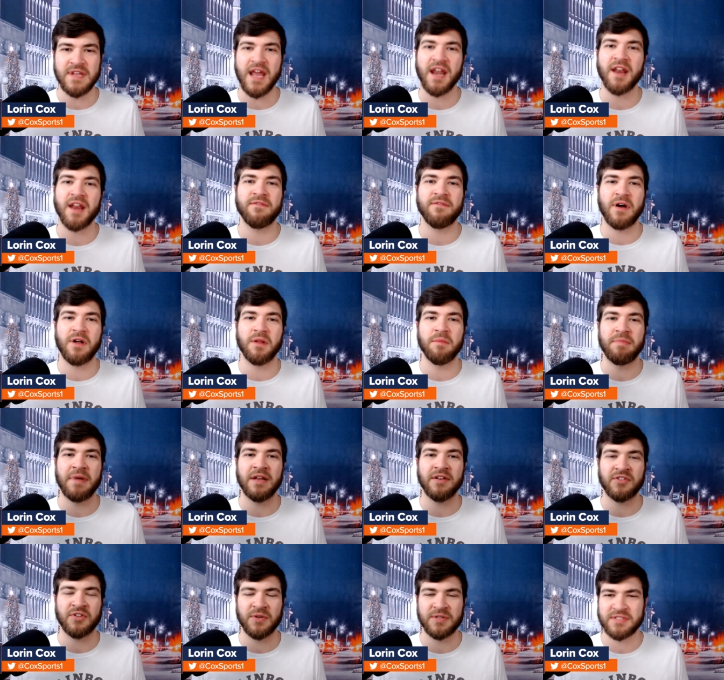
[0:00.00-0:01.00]
the N F L a
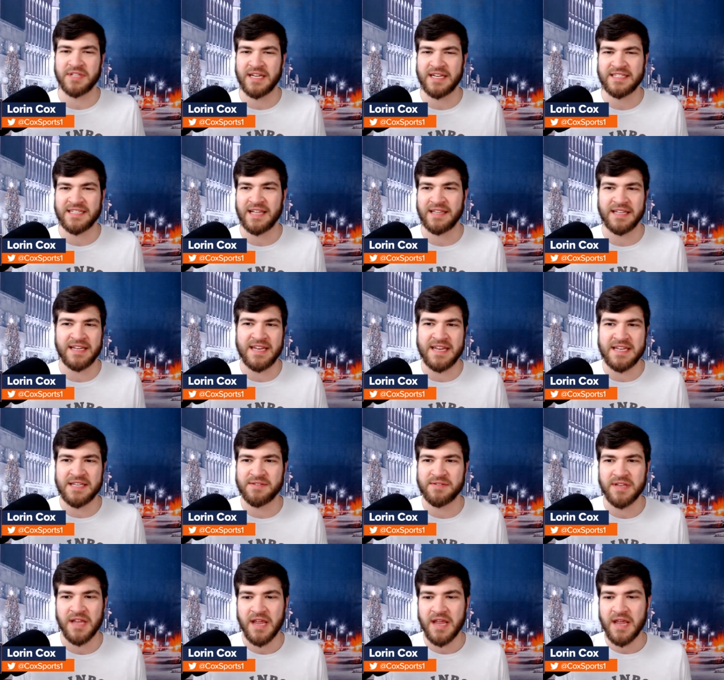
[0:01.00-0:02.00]
bit. So it's like, it's not like
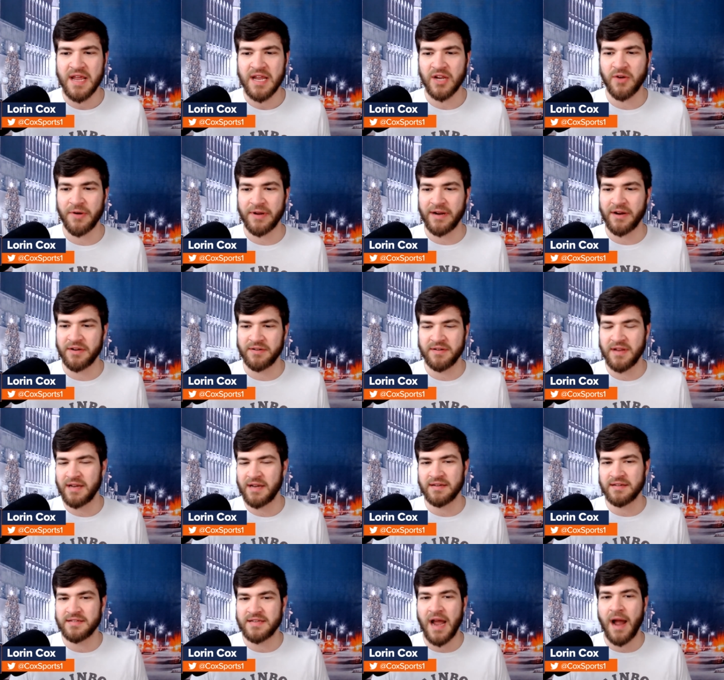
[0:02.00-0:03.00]
he's going out and,
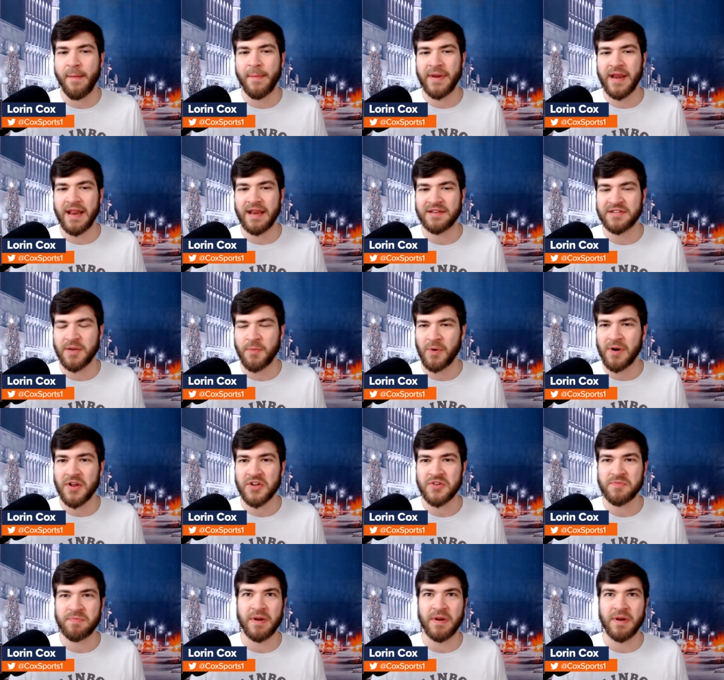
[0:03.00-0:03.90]
and dominating somewhere else.